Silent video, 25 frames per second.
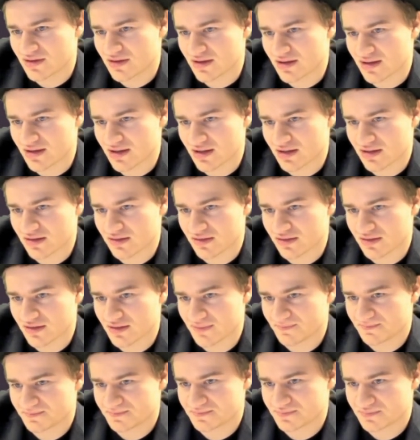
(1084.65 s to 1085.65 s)
And
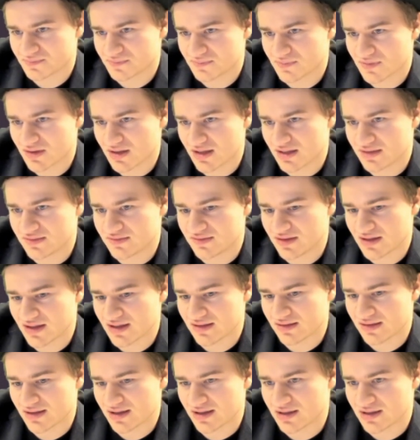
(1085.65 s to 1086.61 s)
at the end,